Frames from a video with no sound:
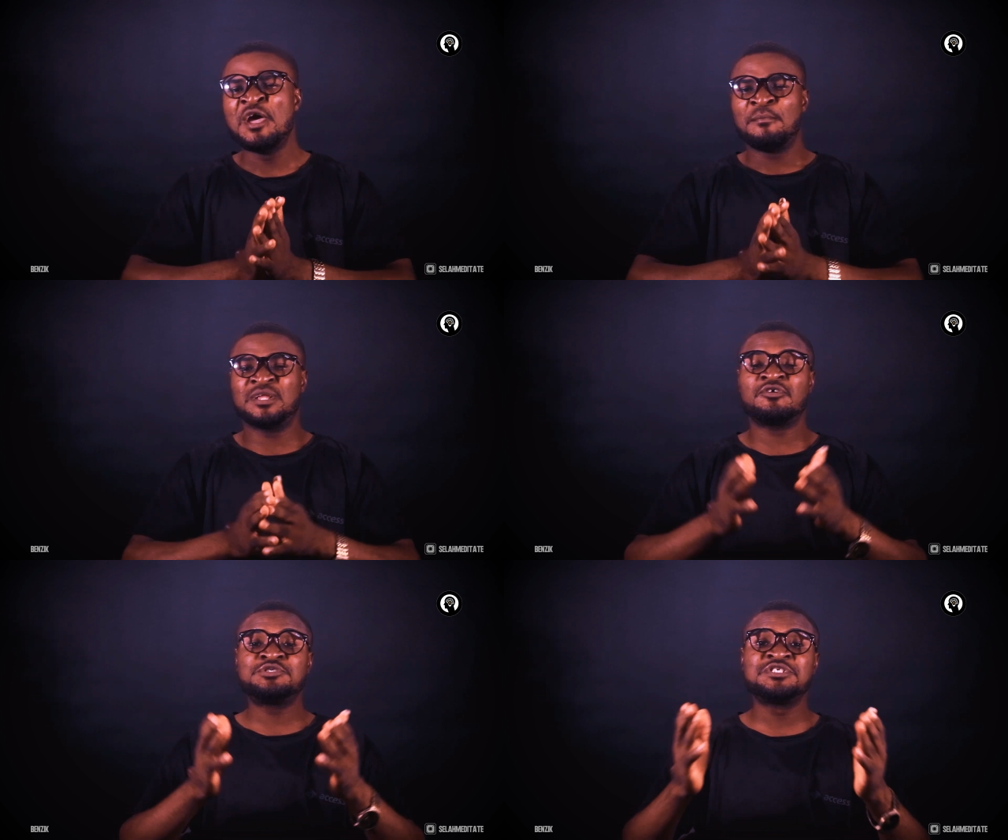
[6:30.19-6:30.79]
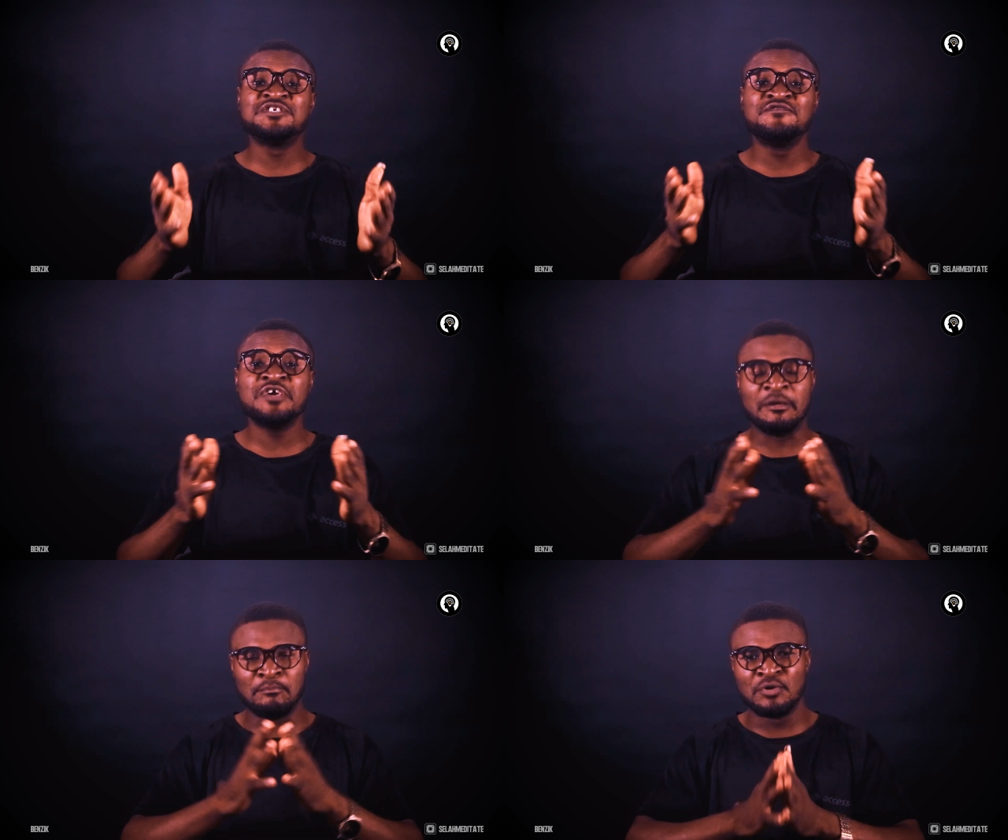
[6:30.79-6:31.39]
But I want to give you
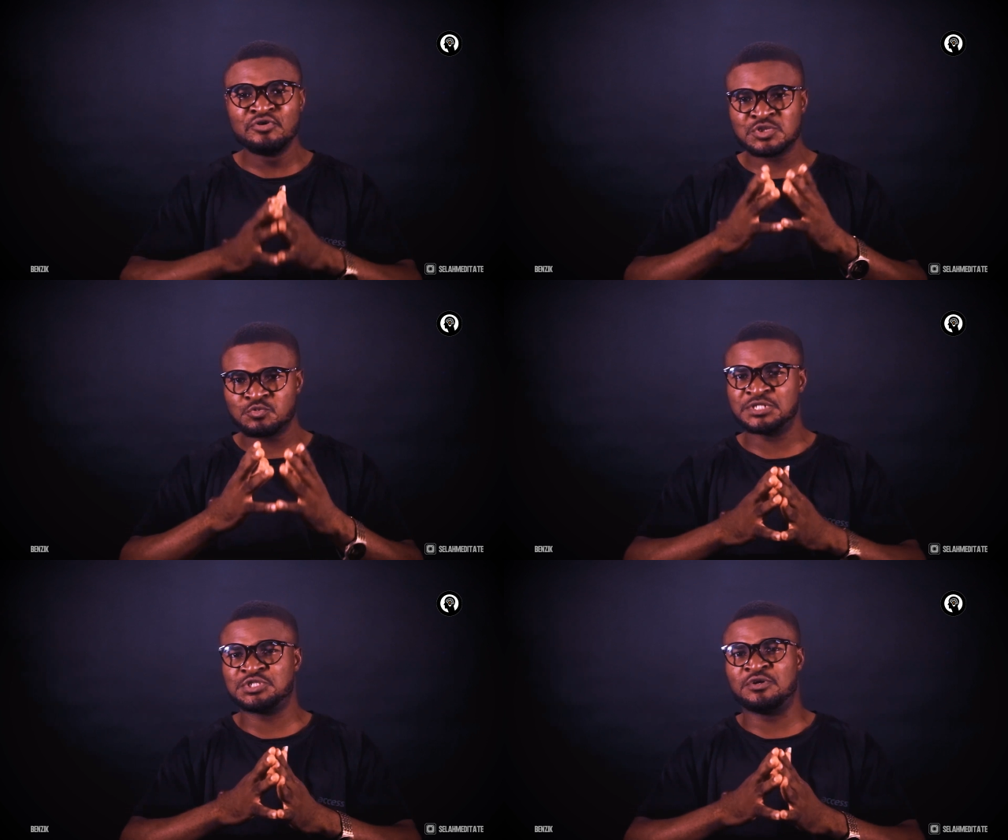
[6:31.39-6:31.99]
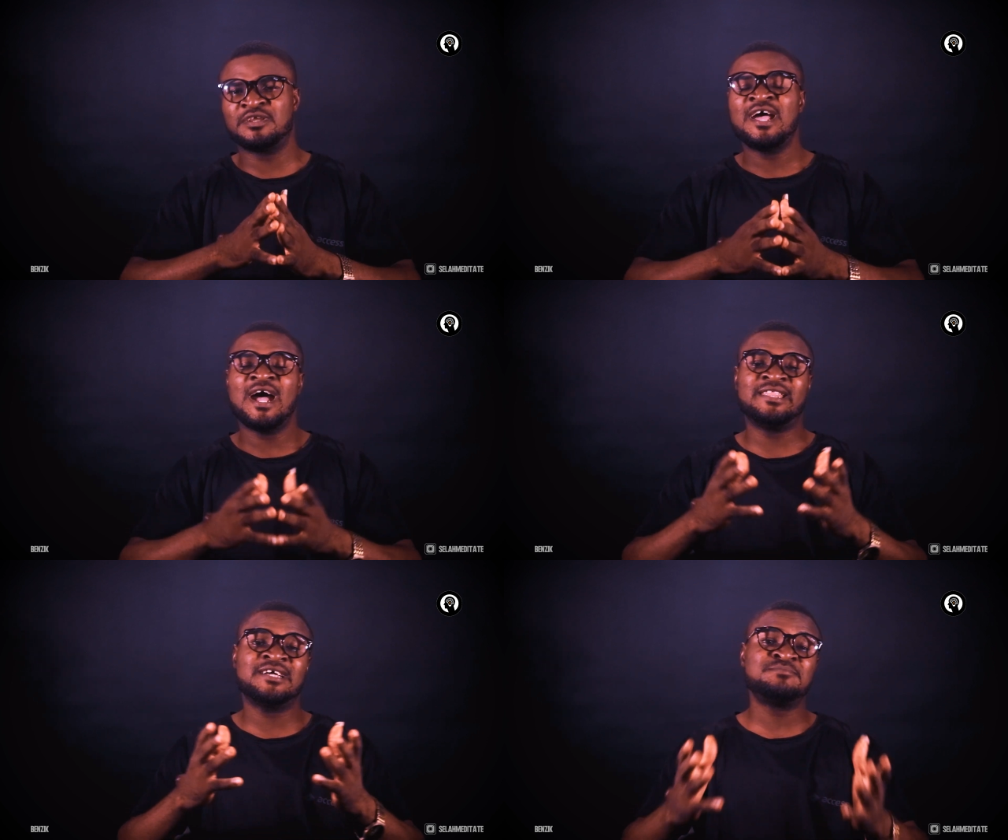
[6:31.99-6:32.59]
a bonus question,
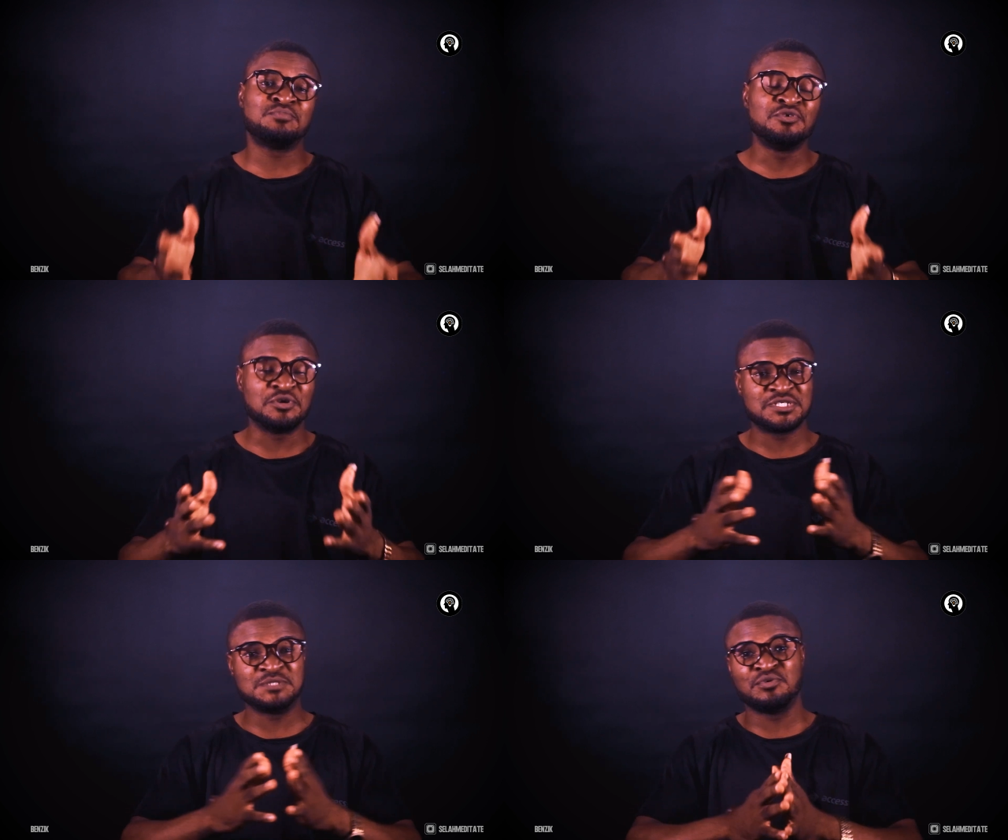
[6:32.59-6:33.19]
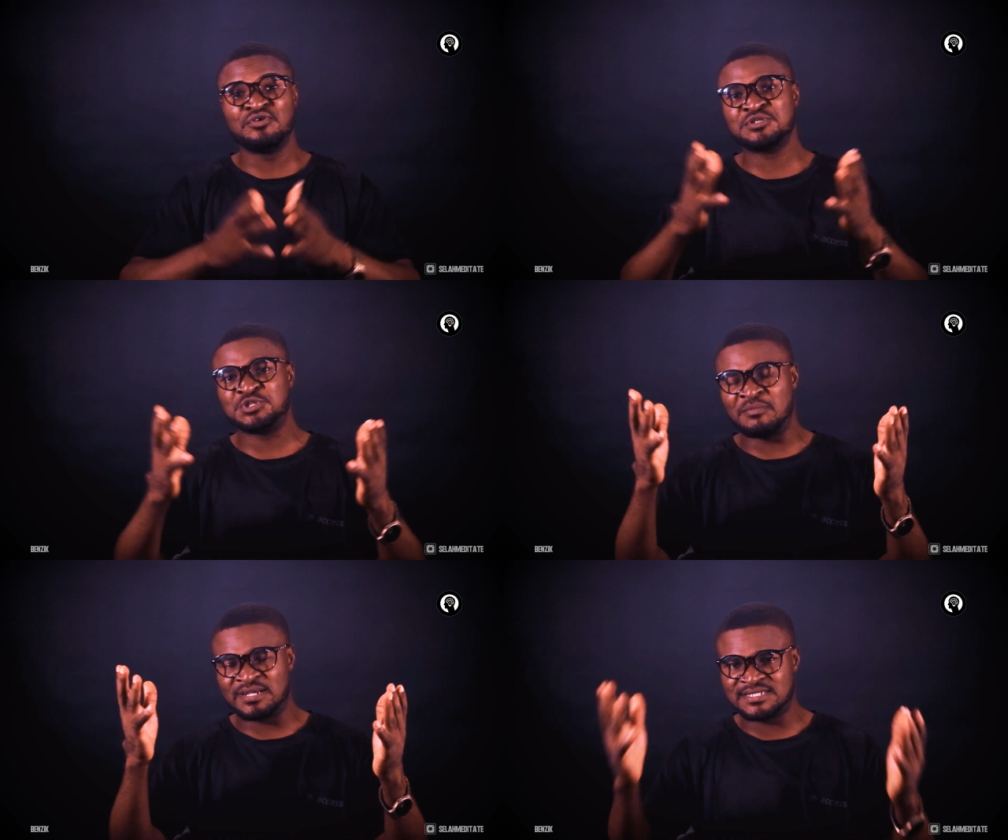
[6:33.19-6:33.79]
and that bonus is bonus
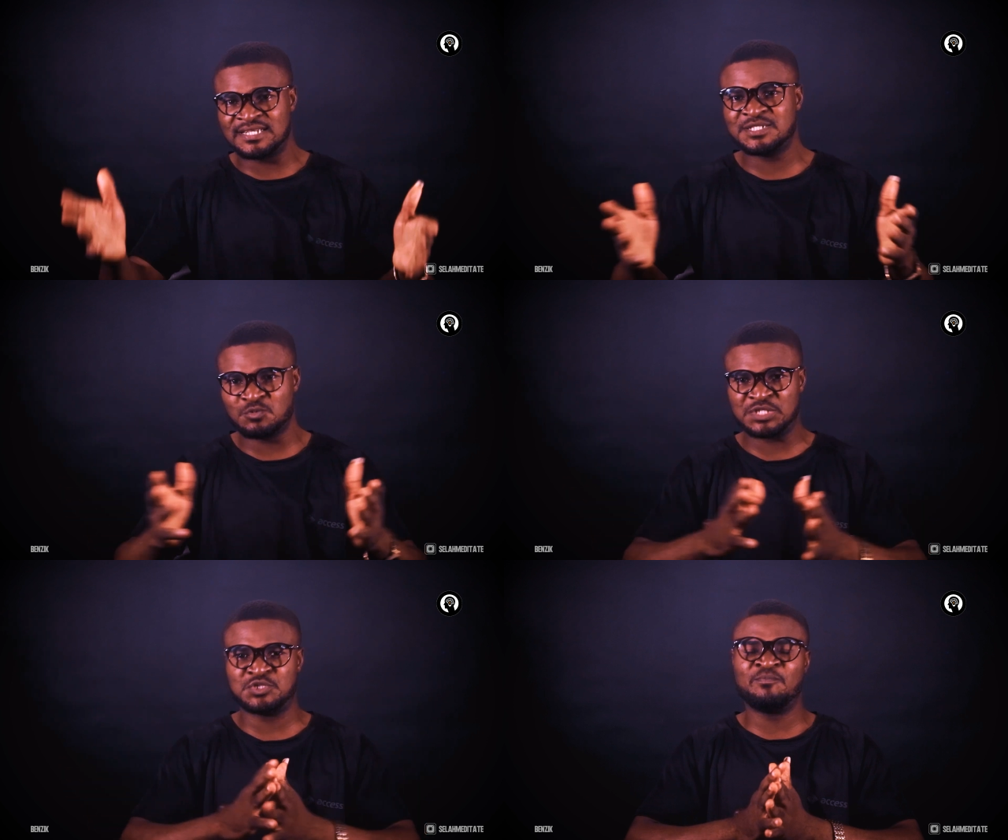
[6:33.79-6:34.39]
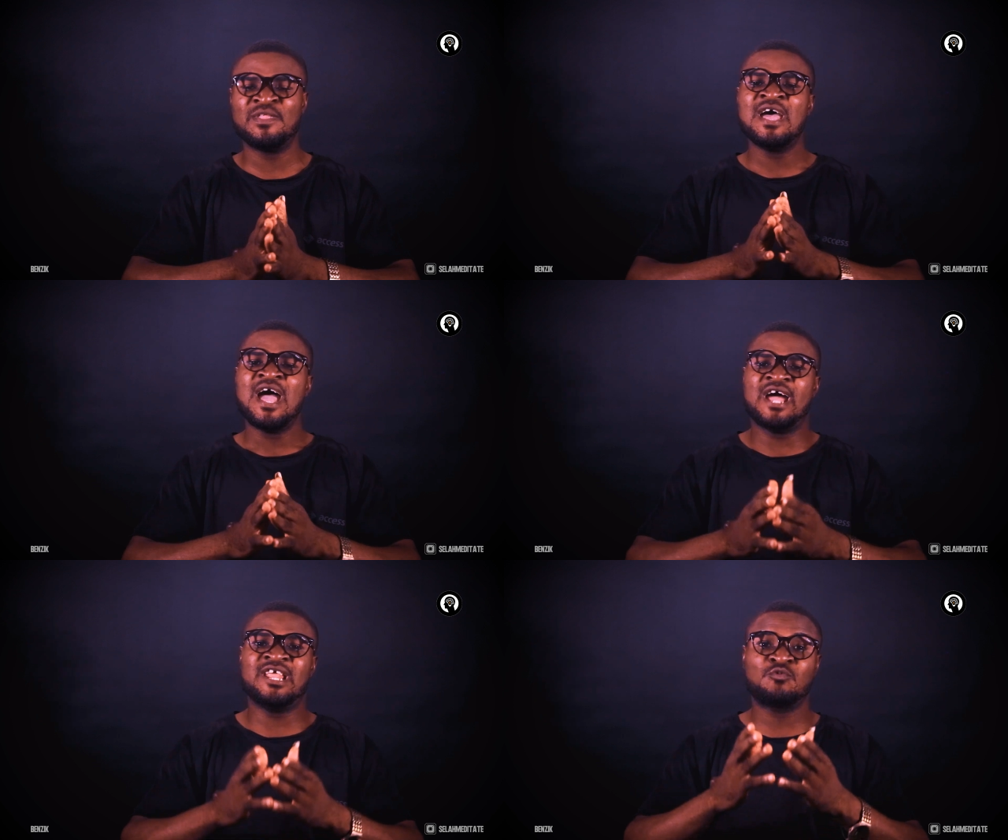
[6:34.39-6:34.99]
number 6 question.
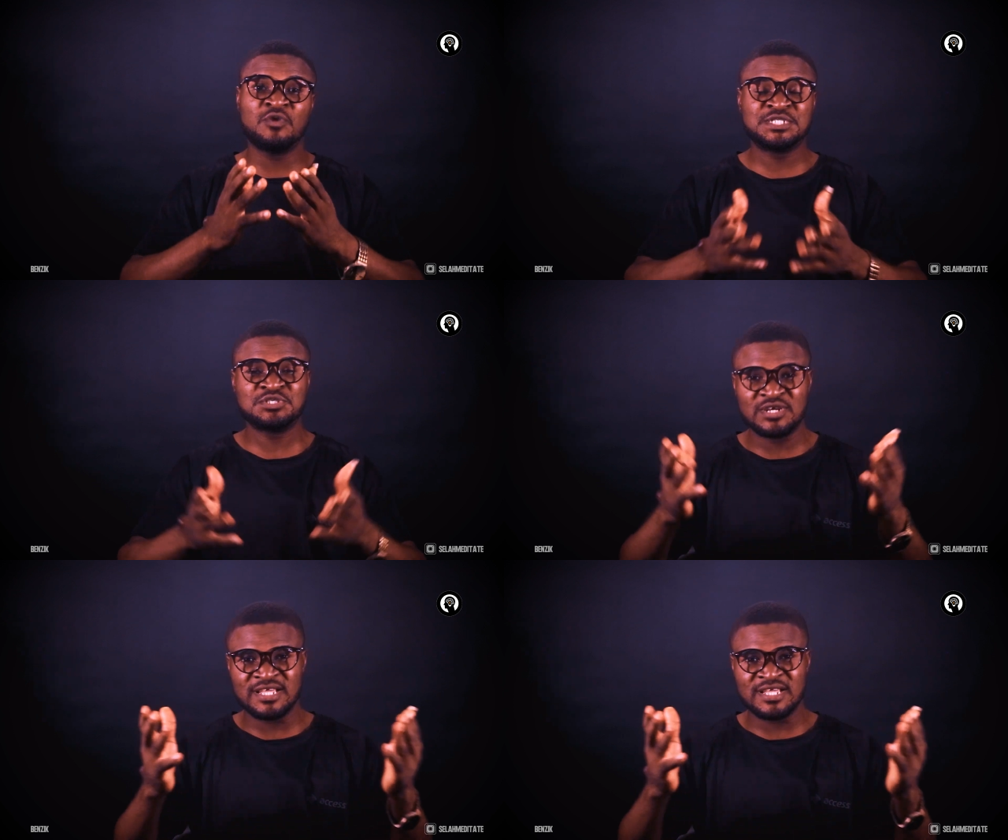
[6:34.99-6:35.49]
And that question